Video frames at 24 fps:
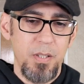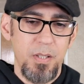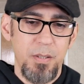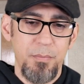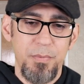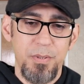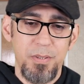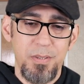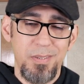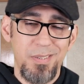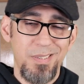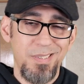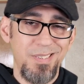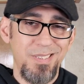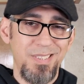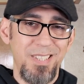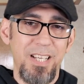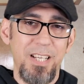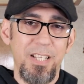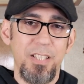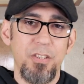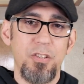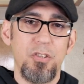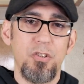This is
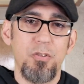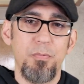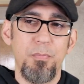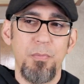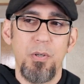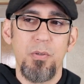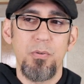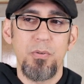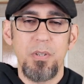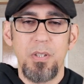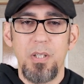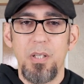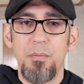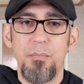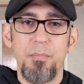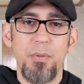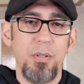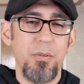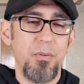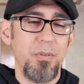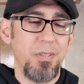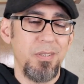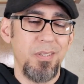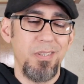a smoked
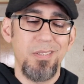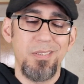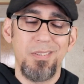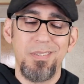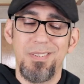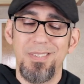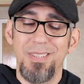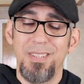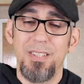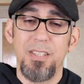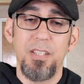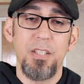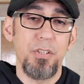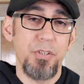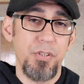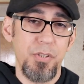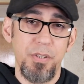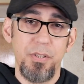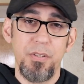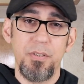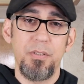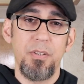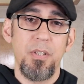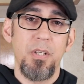gumbo. It's
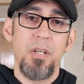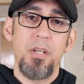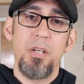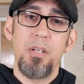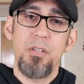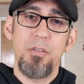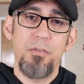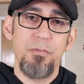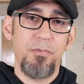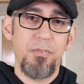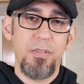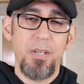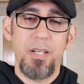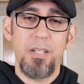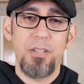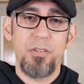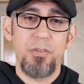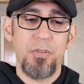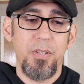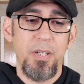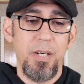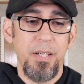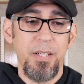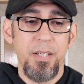delicious. You've gotta
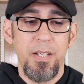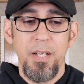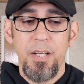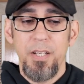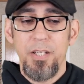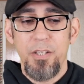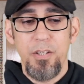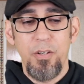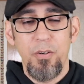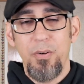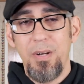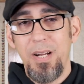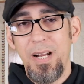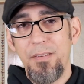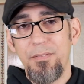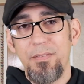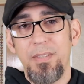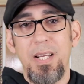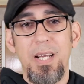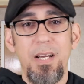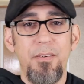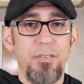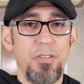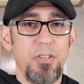try it. You don't have
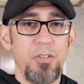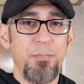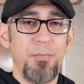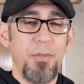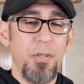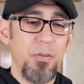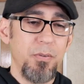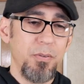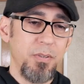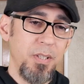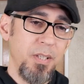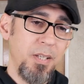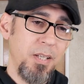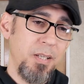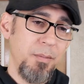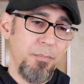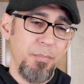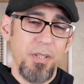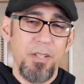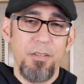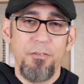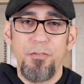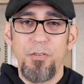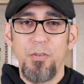to have it smoked,
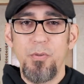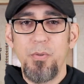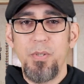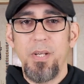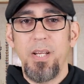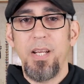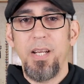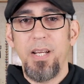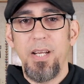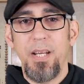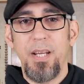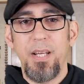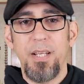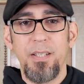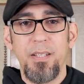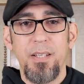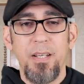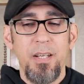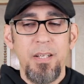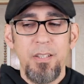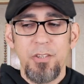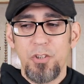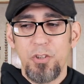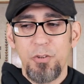but if you can,
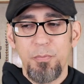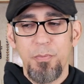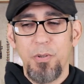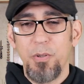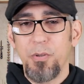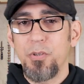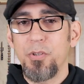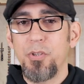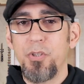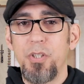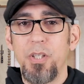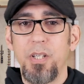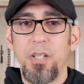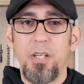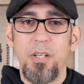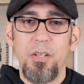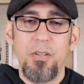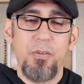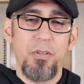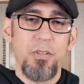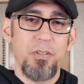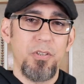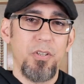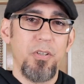smoke a chicken
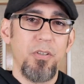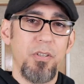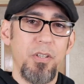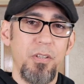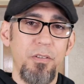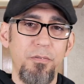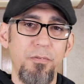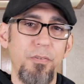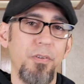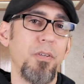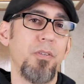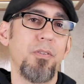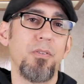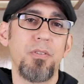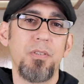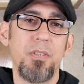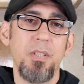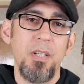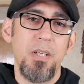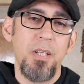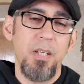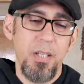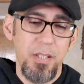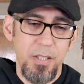or a turkey first
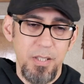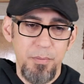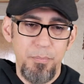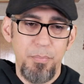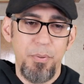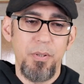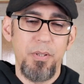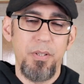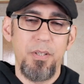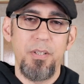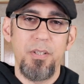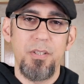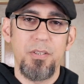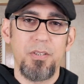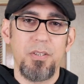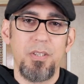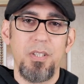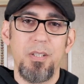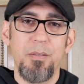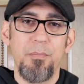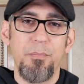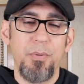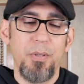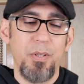and then put it in this
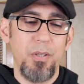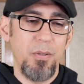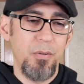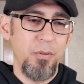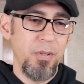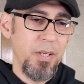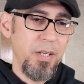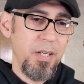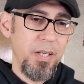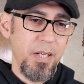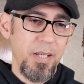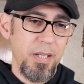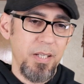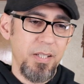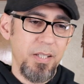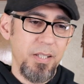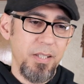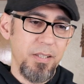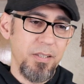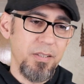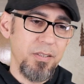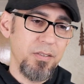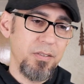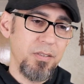gumbo, it
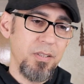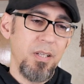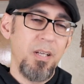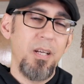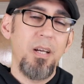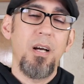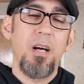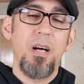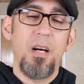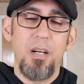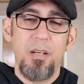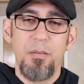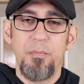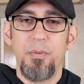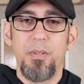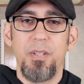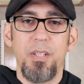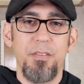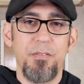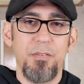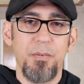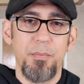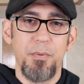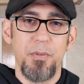is
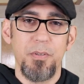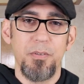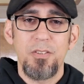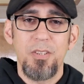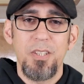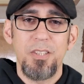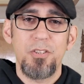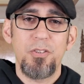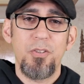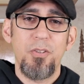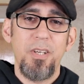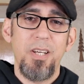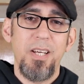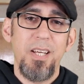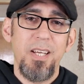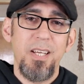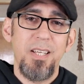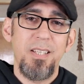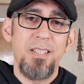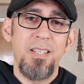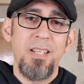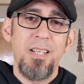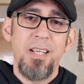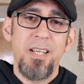unbelievable. So let's go
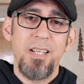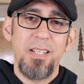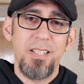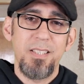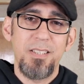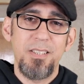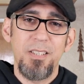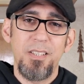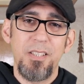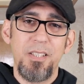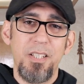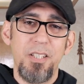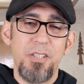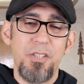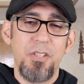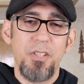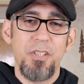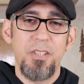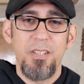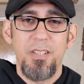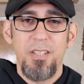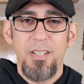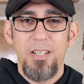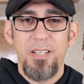ahead and get to the
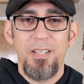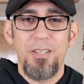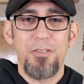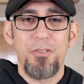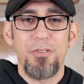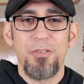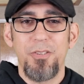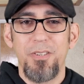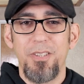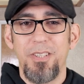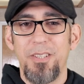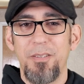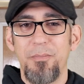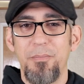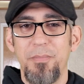kitchen and I'll show you how to